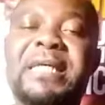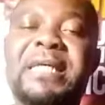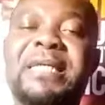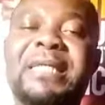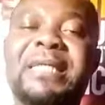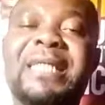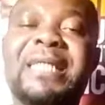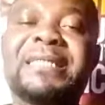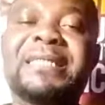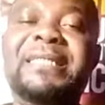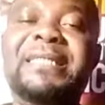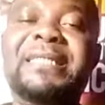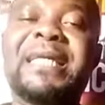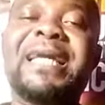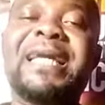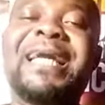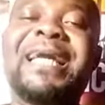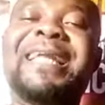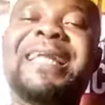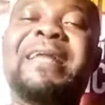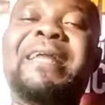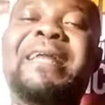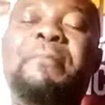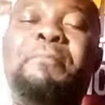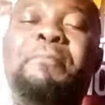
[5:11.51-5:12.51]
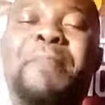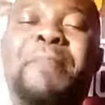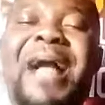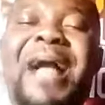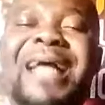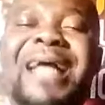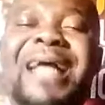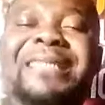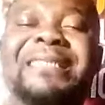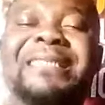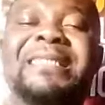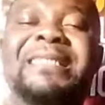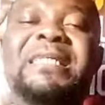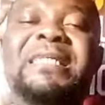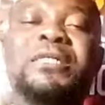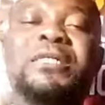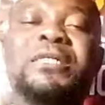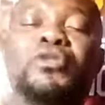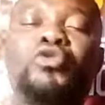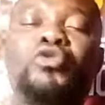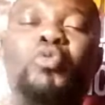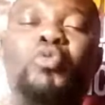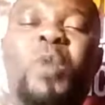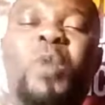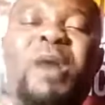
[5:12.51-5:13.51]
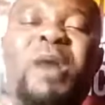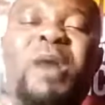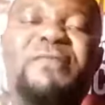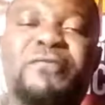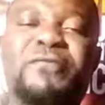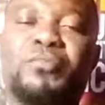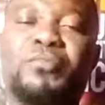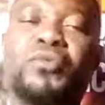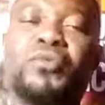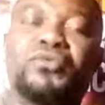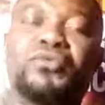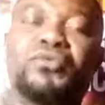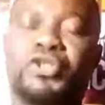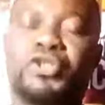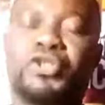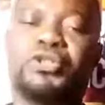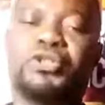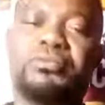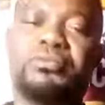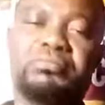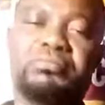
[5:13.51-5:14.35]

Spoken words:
let's say in the past 12 months.